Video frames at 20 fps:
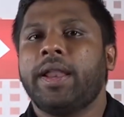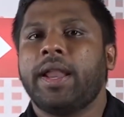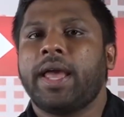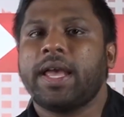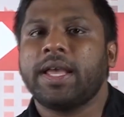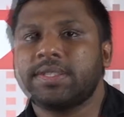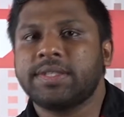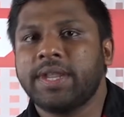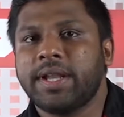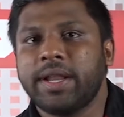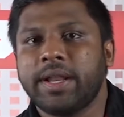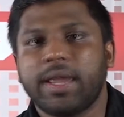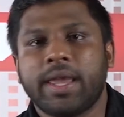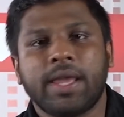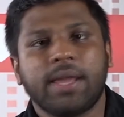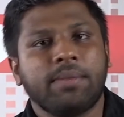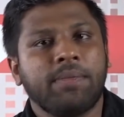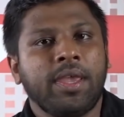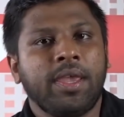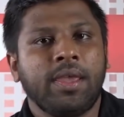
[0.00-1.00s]
an
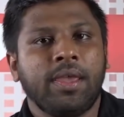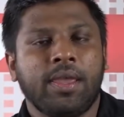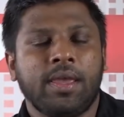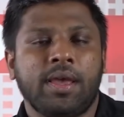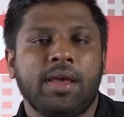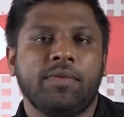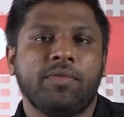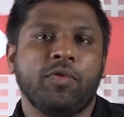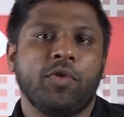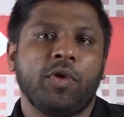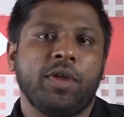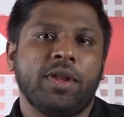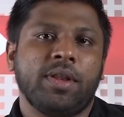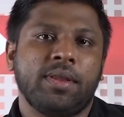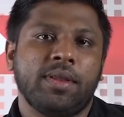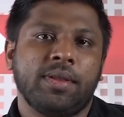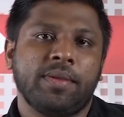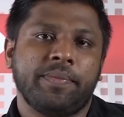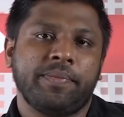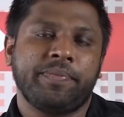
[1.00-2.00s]
accident can be
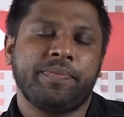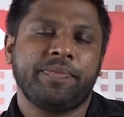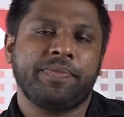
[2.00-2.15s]
avoided.